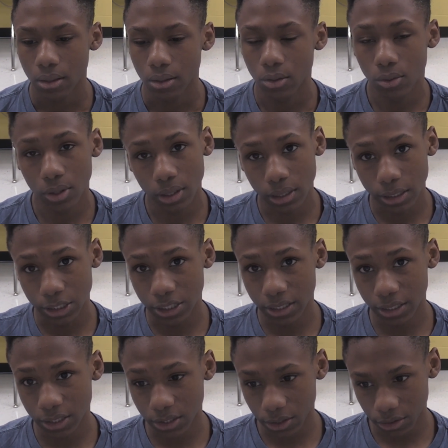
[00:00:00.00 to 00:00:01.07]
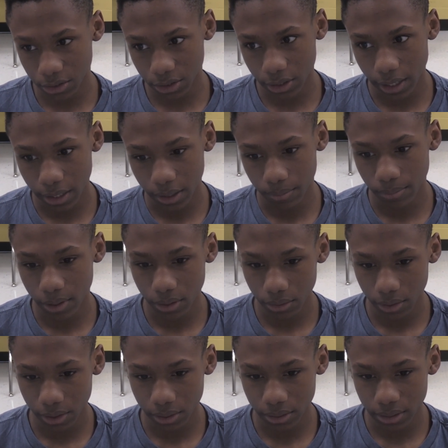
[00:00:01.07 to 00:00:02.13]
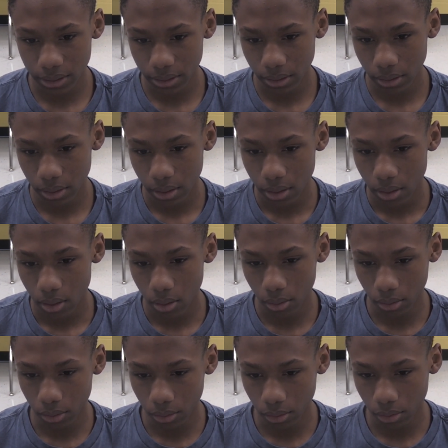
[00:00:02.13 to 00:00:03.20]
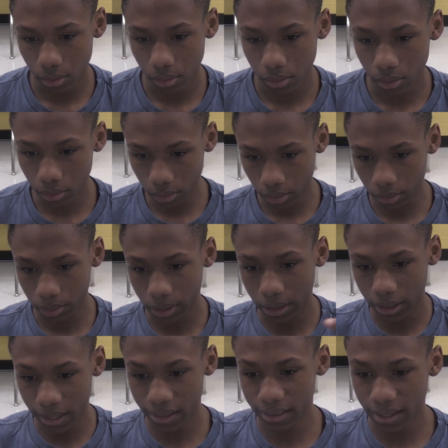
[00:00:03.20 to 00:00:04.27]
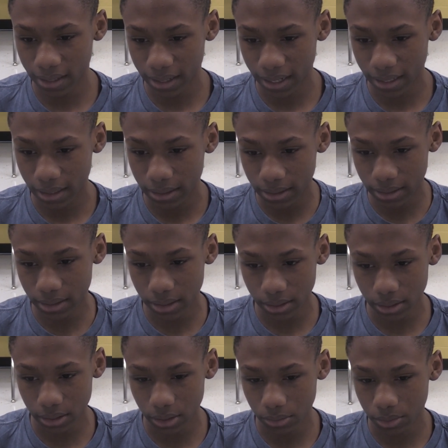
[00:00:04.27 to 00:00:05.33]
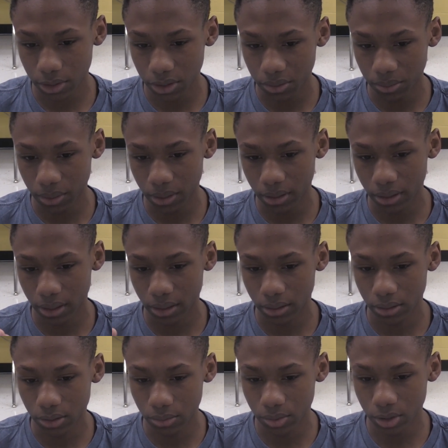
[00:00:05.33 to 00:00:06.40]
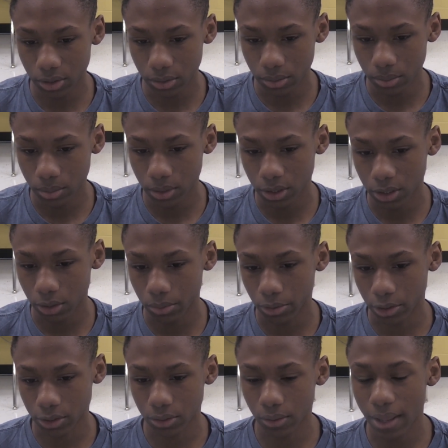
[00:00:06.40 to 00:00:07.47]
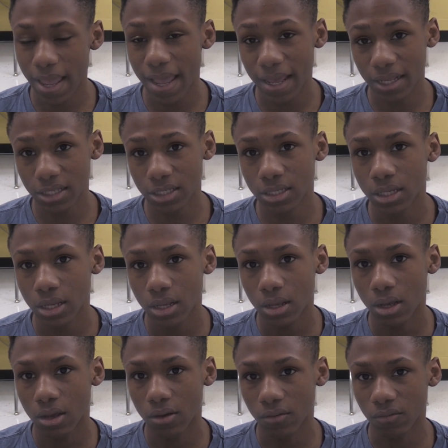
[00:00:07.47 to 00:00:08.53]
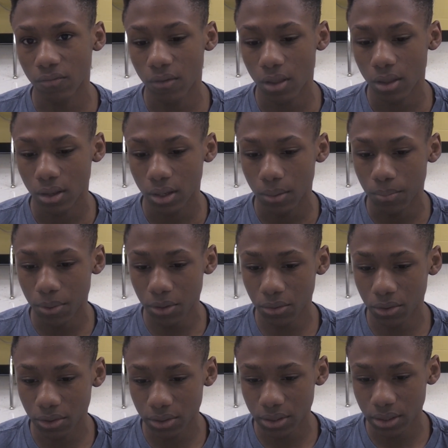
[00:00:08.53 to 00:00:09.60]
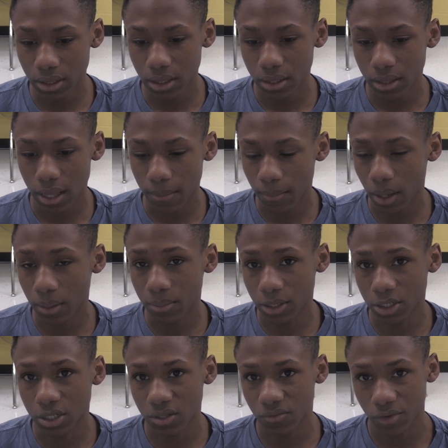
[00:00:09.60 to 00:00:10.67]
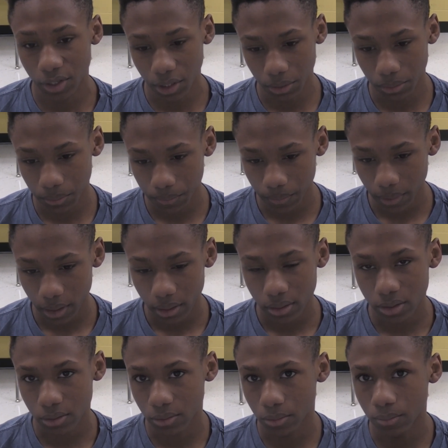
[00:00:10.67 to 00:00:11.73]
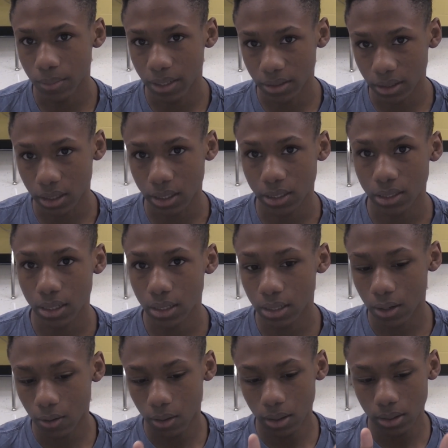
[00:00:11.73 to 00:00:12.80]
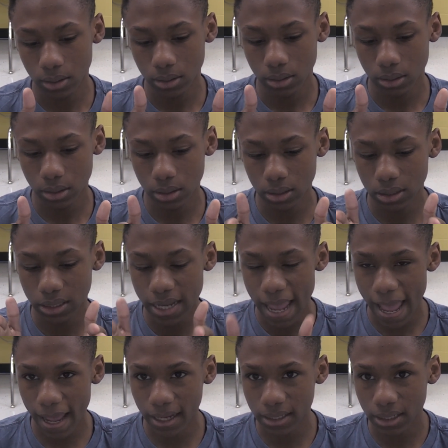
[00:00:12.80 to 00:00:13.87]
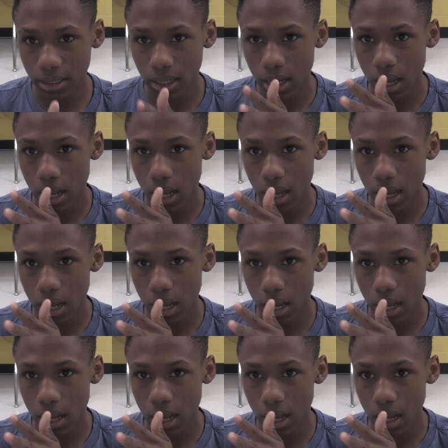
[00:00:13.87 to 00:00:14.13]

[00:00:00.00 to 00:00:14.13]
you could legit search like computers on Google. Google would collect that data, send it to YouTube, and then YouTube would show personal ads of computers that might be just for you. So basically, tagged